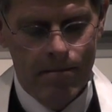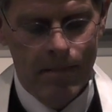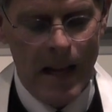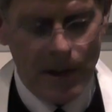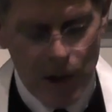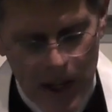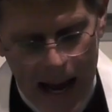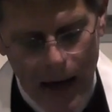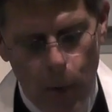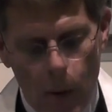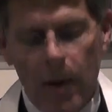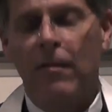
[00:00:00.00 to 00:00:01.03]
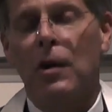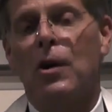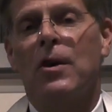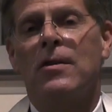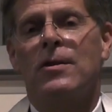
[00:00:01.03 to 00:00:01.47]
Let's take what we've
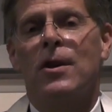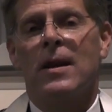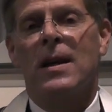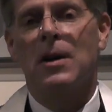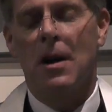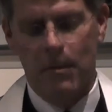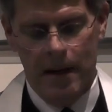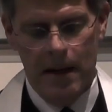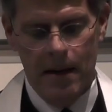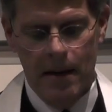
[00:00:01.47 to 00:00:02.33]
learned during COVID,